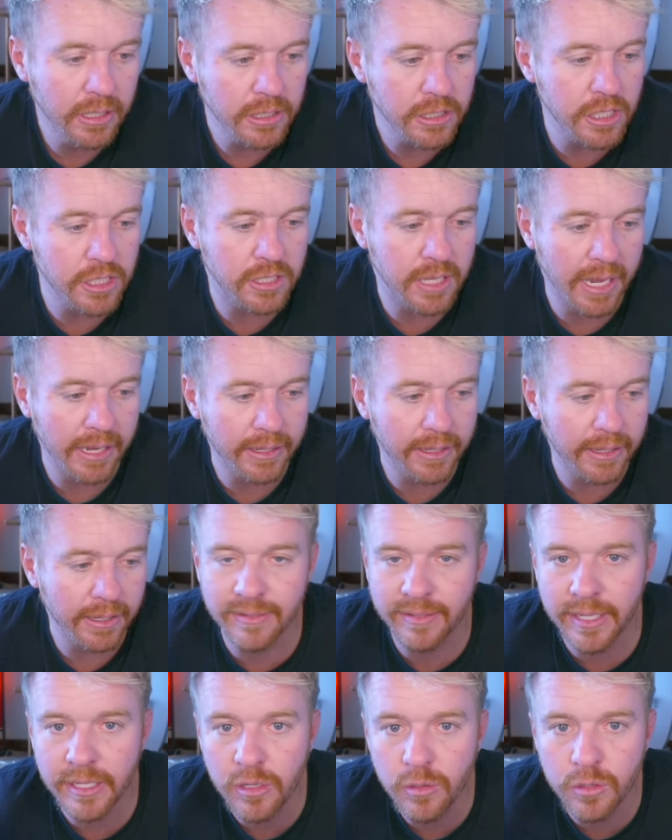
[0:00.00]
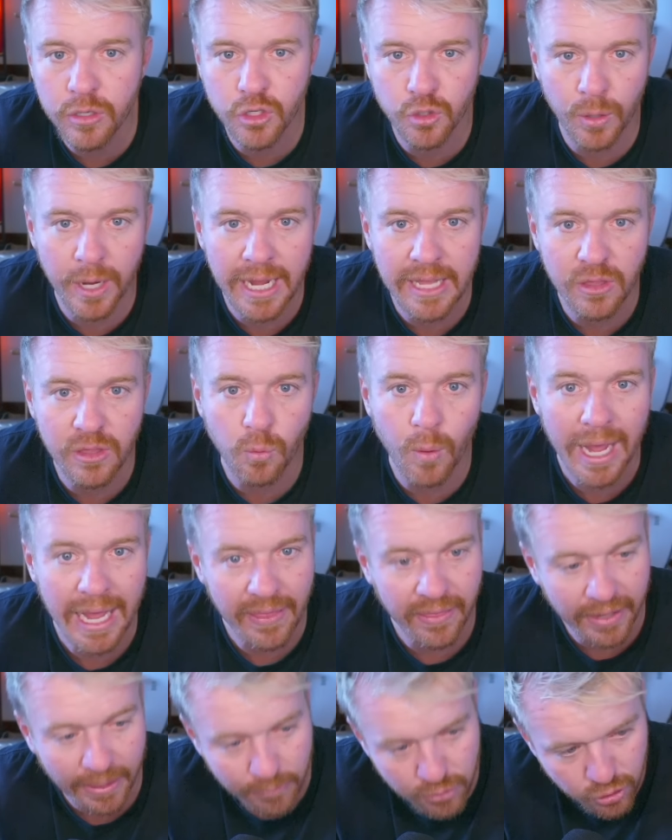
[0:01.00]
just kind of continue to trade the way
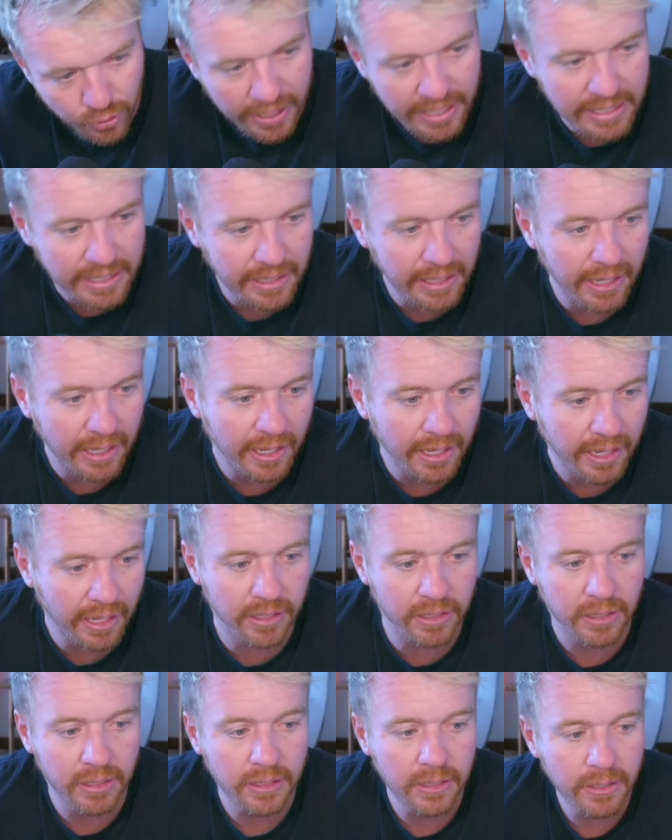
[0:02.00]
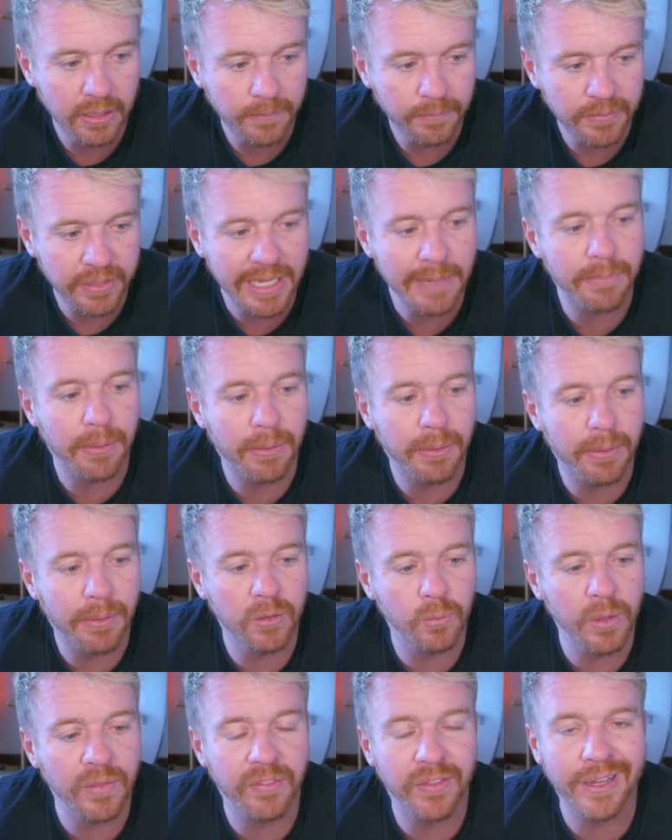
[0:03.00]
that I'm trading and keep on
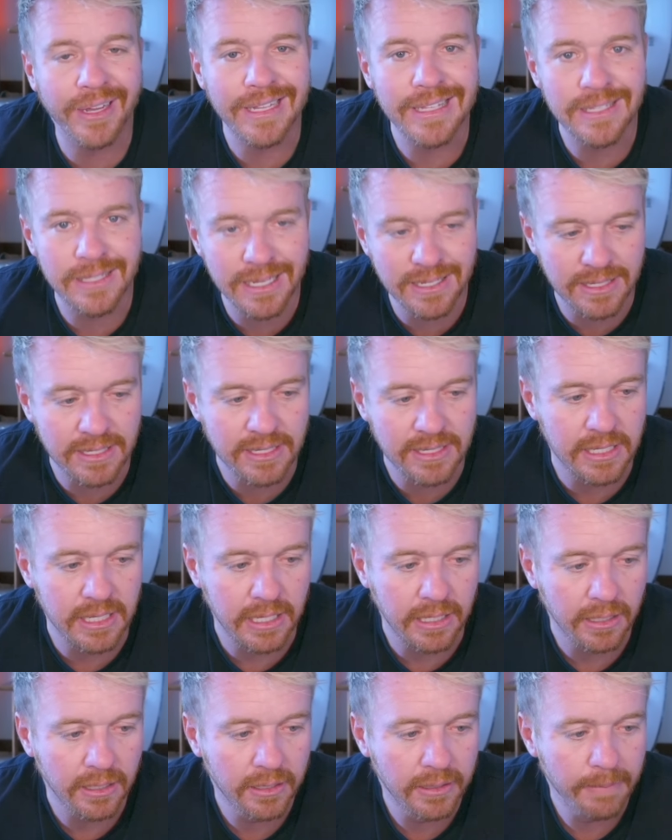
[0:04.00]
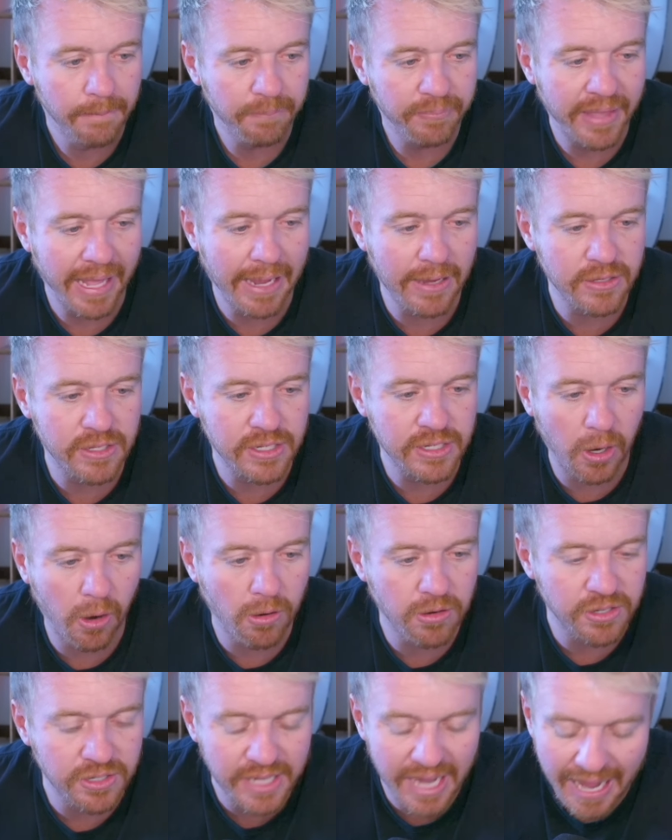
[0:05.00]
with the consistency.
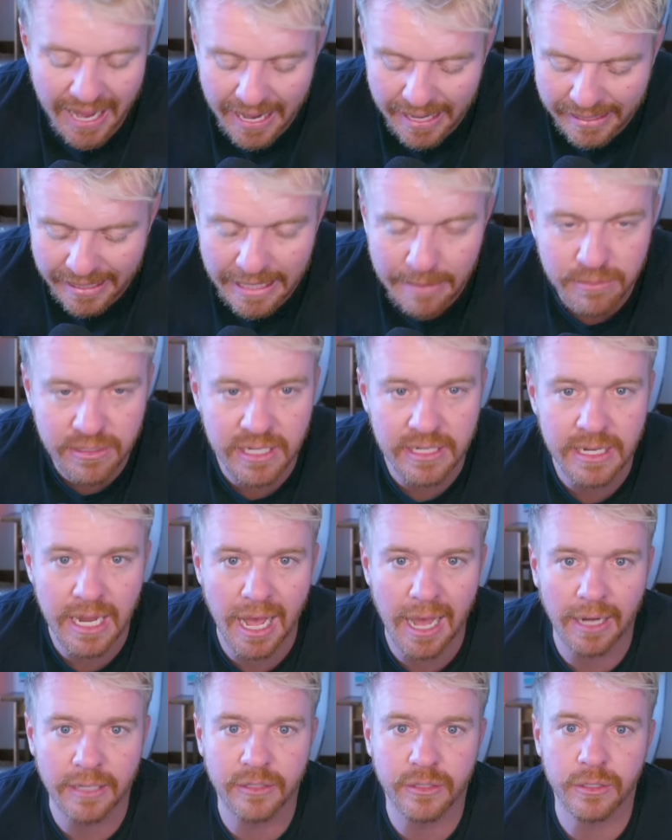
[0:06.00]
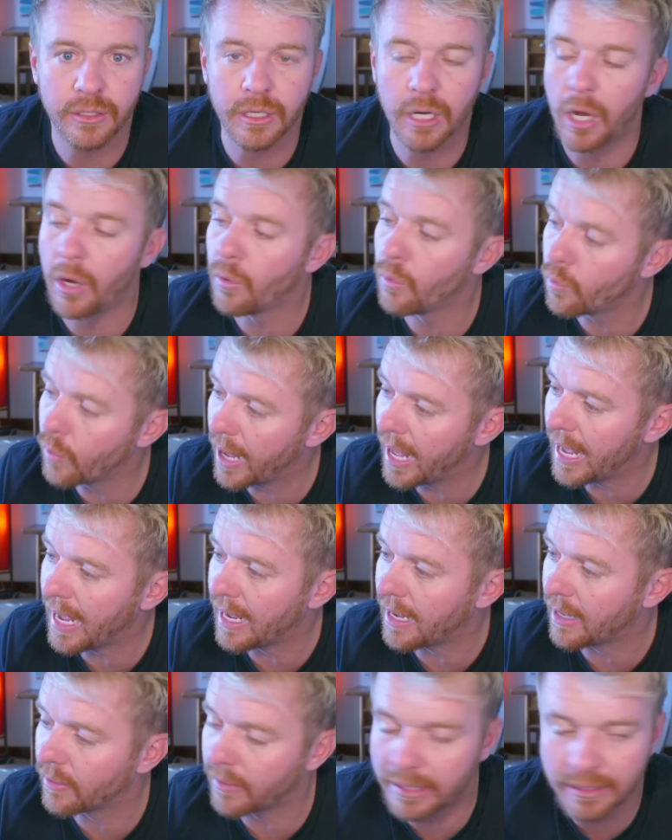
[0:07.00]
$1,000 a day keeps the doctor
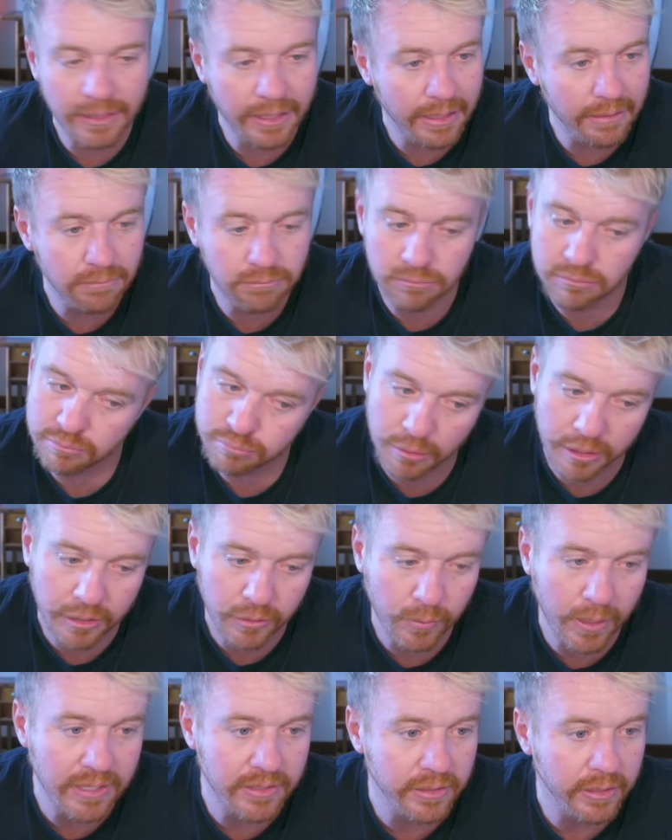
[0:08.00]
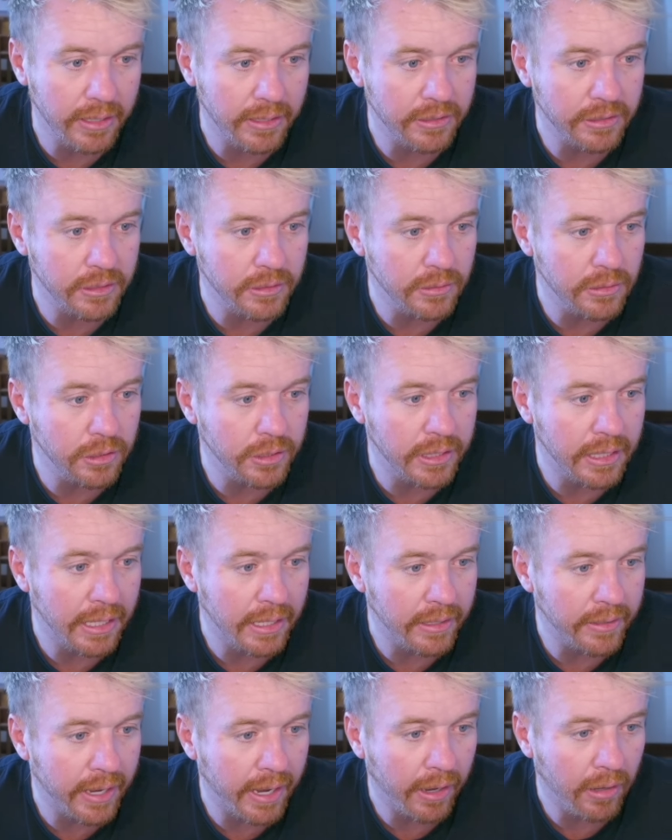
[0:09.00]
away. Uh, it's pretty crazy, actually, looking at
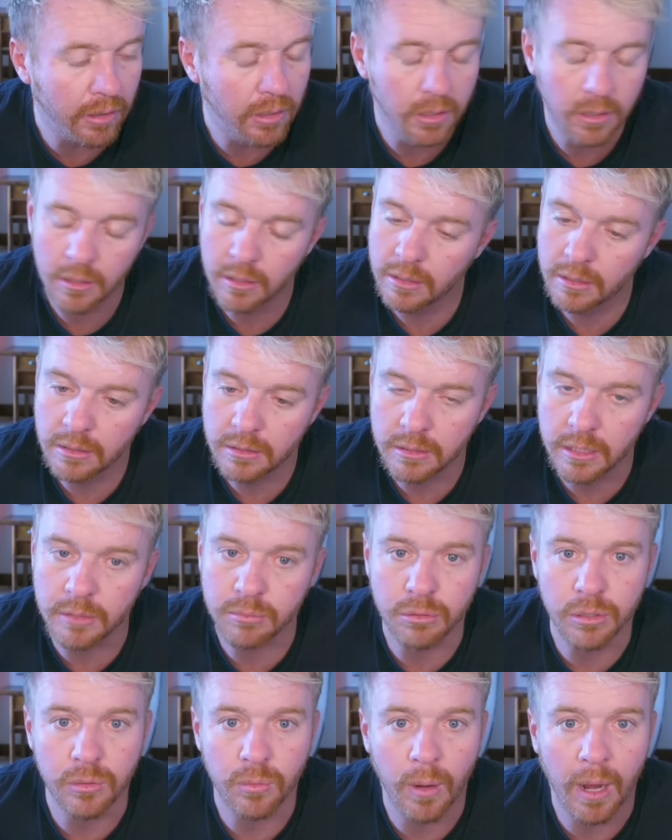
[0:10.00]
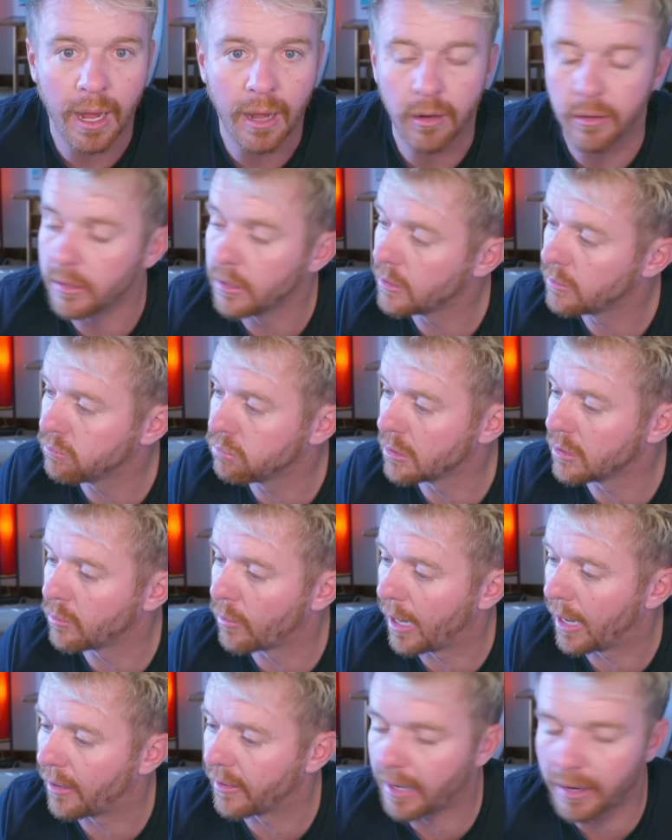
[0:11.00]
it now. That's pretty wild. It's pretty
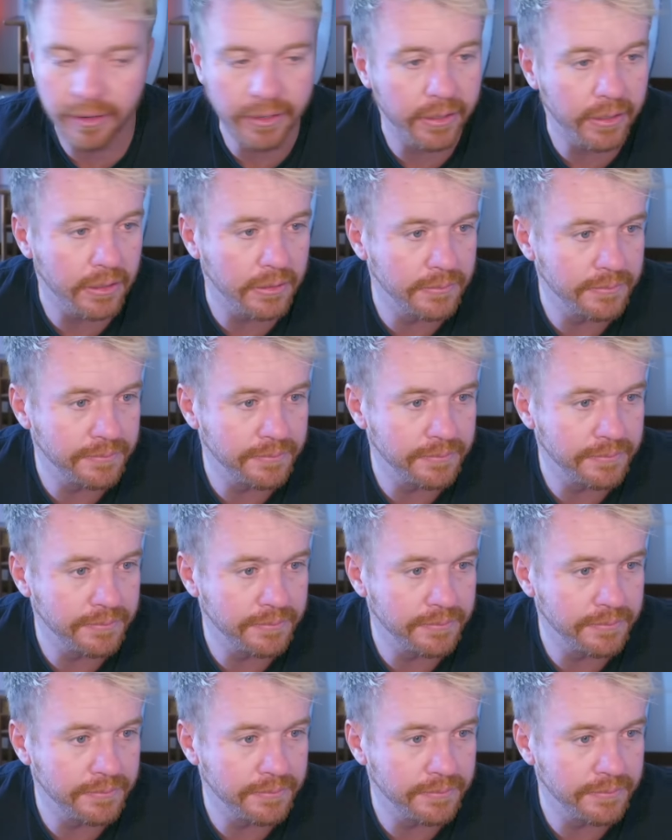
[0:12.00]
wild out here.